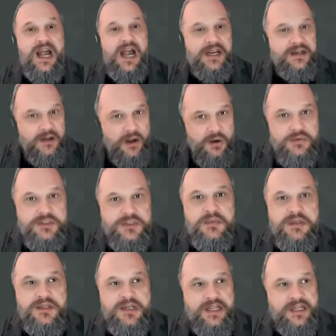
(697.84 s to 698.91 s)
and
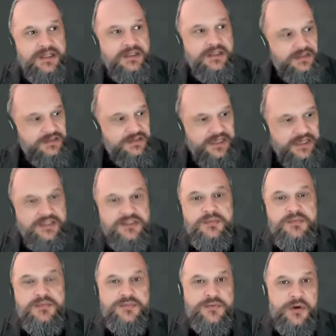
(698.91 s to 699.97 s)
ultimately takes
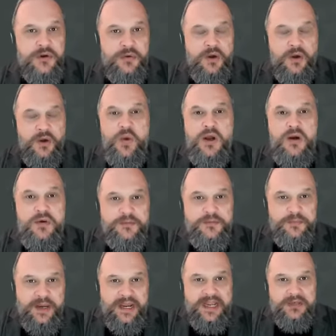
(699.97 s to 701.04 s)
them through a world of
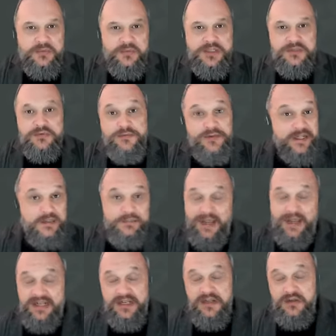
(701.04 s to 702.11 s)
pain, which reflects
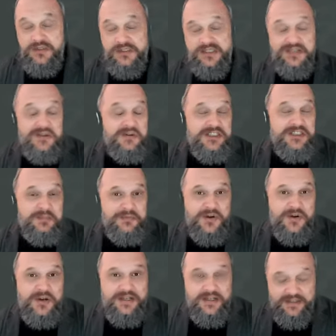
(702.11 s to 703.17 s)
badly on the technology
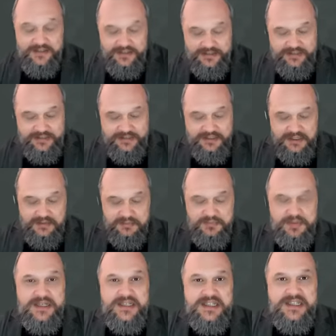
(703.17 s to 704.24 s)
provider,
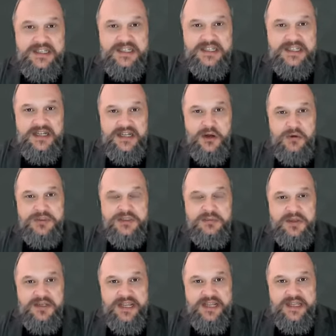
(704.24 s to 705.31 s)
but
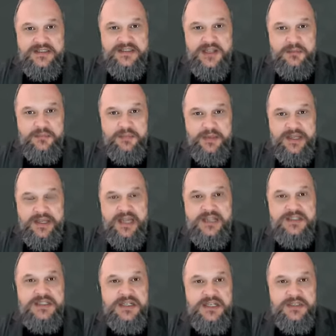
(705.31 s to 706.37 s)
ultimately ends up being
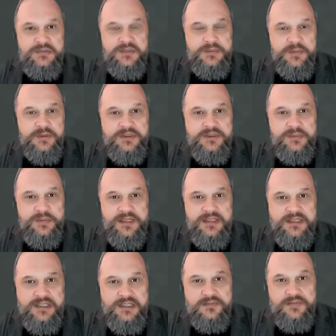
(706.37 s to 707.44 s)
actually the
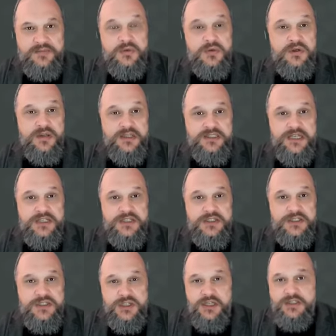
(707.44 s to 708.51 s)
responsibility of the
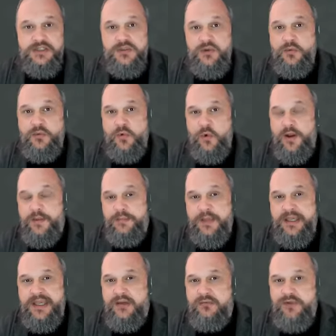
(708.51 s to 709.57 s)
organization, just not quite
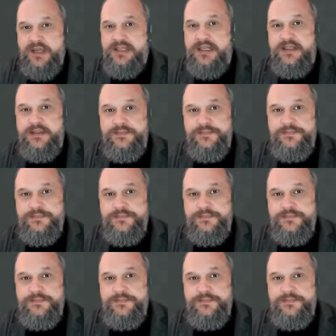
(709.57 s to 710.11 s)
being ready.